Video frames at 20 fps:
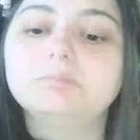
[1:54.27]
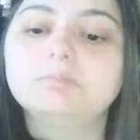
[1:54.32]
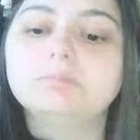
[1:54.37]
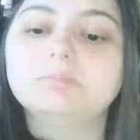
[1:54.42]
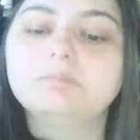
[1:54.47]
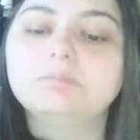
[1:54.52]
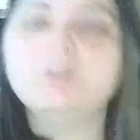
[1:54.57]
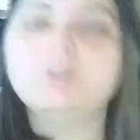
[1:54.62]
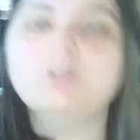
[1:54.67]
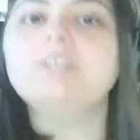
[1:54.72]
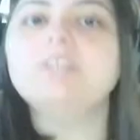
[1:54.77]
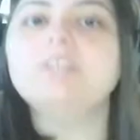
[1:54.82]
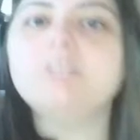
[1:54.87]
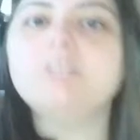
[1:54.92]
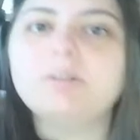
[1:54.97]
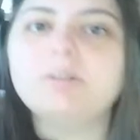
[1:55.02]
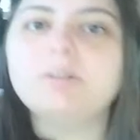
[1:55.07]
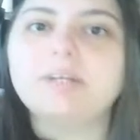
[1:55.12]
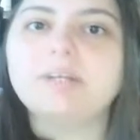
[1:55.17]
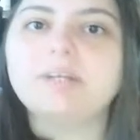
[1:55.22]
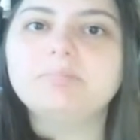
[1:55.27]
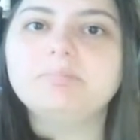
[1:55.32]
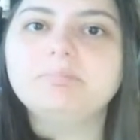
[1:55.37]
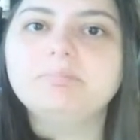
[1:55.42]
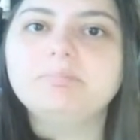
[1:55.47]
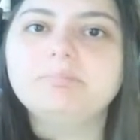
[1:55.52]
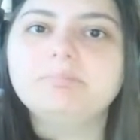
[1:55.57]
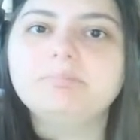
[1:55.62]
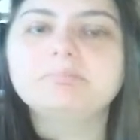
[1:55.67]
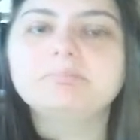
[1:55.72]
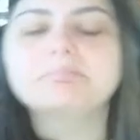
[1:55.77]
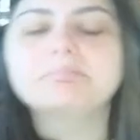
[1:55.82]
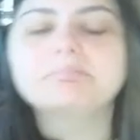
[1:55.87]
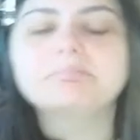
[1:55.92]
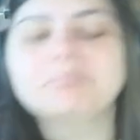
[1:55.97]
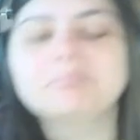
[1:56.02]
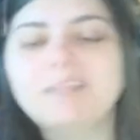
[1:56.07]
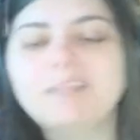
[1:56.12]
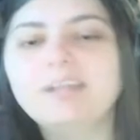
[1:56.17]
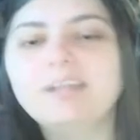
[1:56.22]
So let's do it.
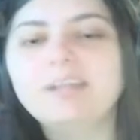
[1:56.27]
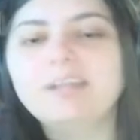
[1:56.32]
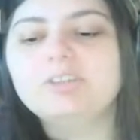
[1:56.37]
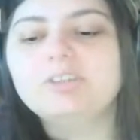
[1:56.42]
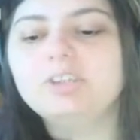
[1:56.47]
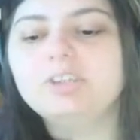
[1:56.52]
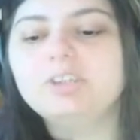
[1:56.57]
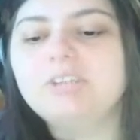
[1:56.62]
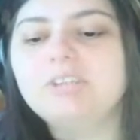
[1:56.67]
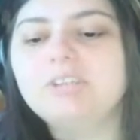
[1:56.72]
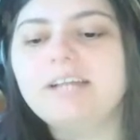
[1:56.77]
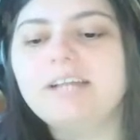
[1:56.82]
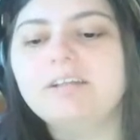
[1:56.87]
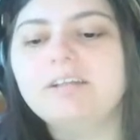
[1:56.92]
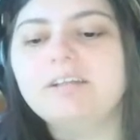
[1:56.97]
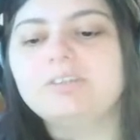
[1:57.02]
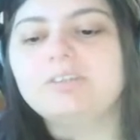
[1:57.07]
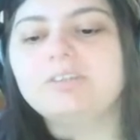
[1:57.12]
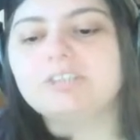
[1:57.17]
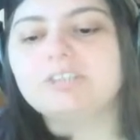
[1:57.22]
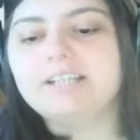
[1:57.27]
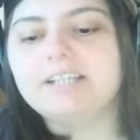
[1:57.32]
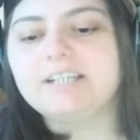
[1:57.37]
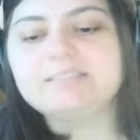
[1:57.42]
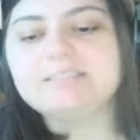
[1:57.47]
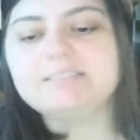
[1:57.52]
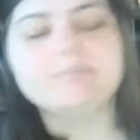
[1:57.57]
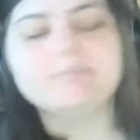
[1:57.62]
So you download the dress.